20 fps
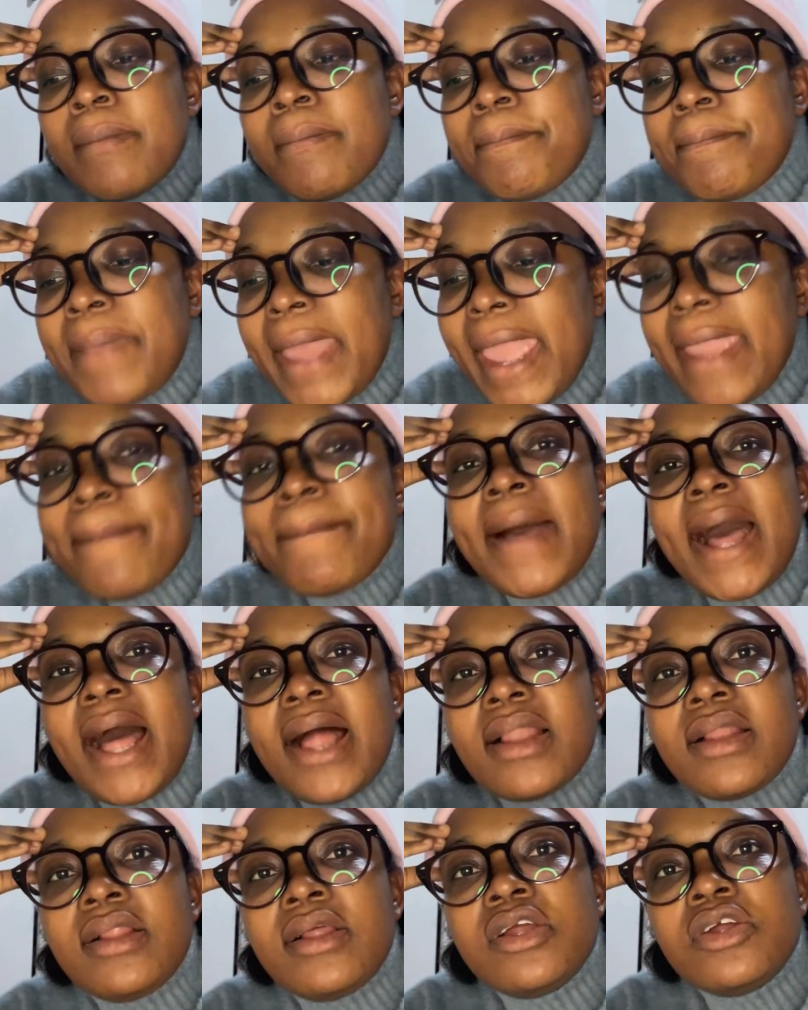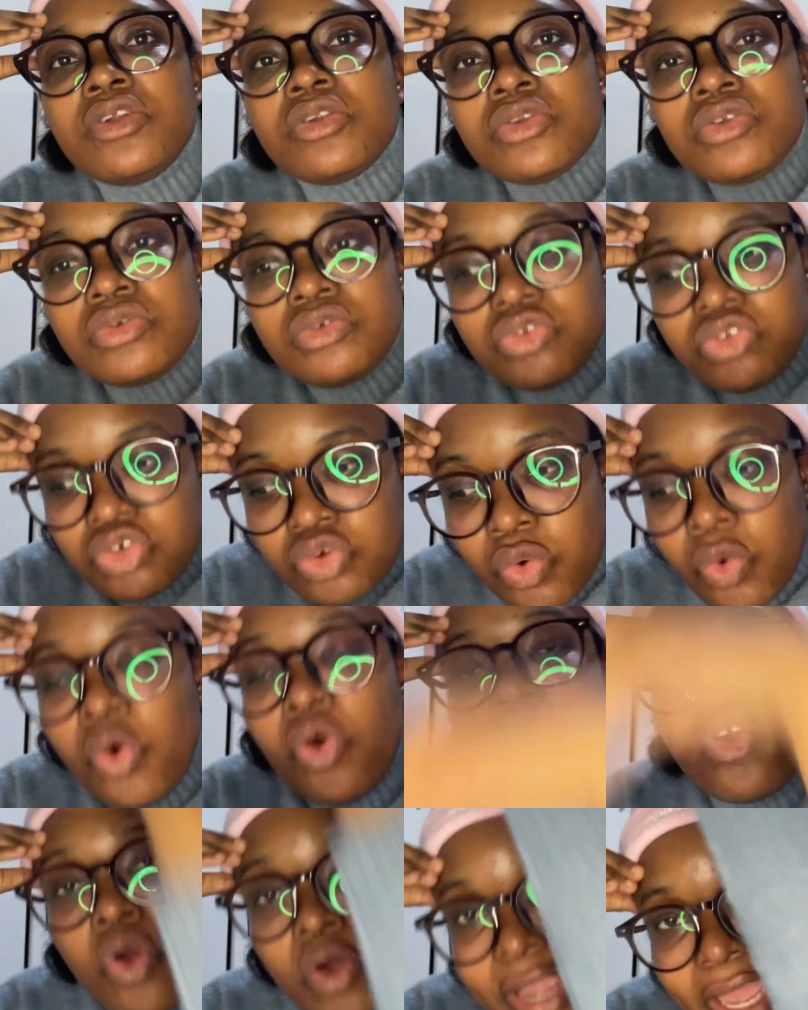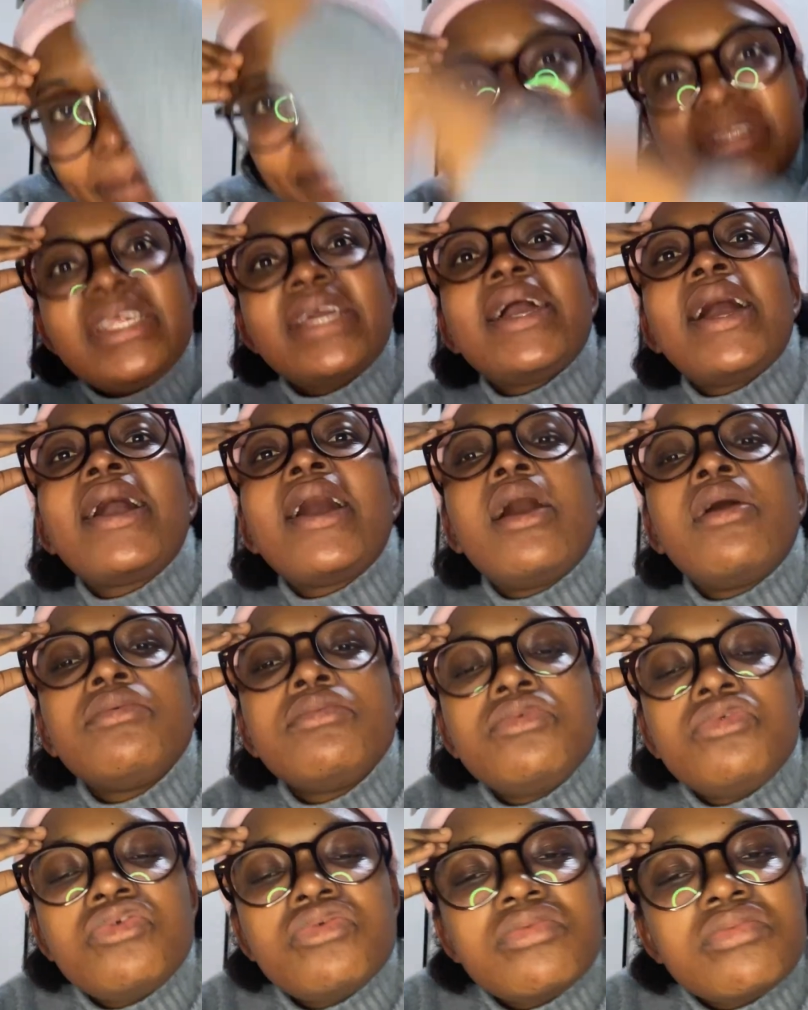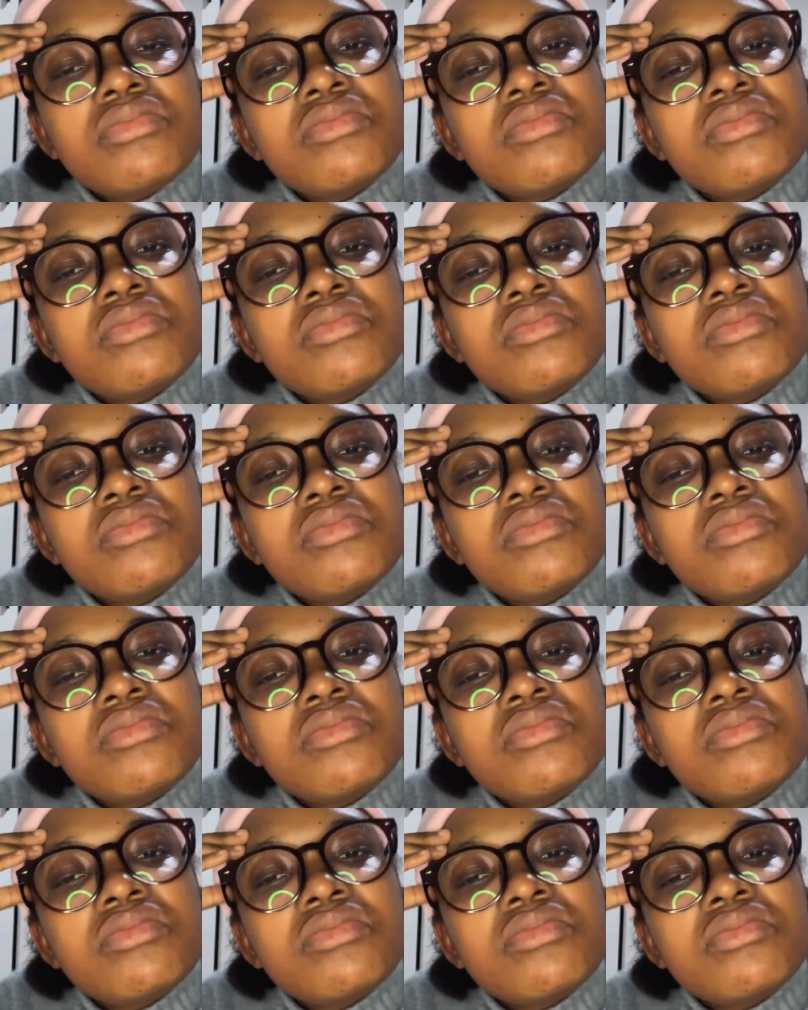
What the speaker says: PayPal to your Capitec account?